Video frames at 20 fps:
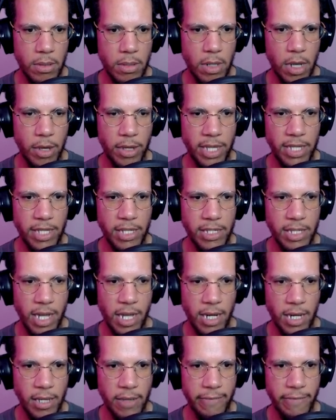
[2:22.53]
Oh, that's a
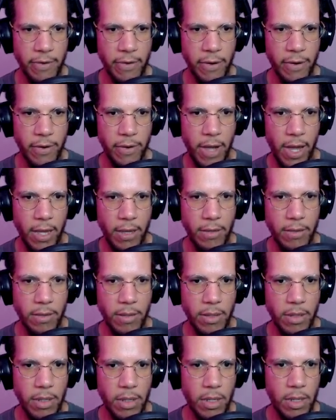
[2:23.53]
stain on the floor. Okay.
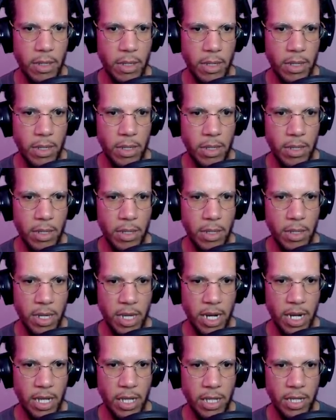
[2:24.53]

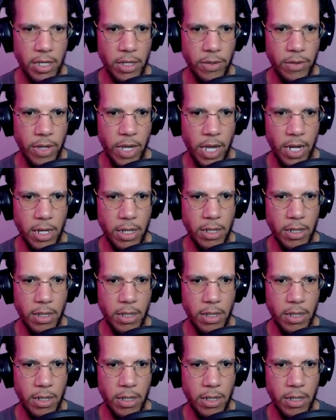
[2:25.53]
Can I clean you yet?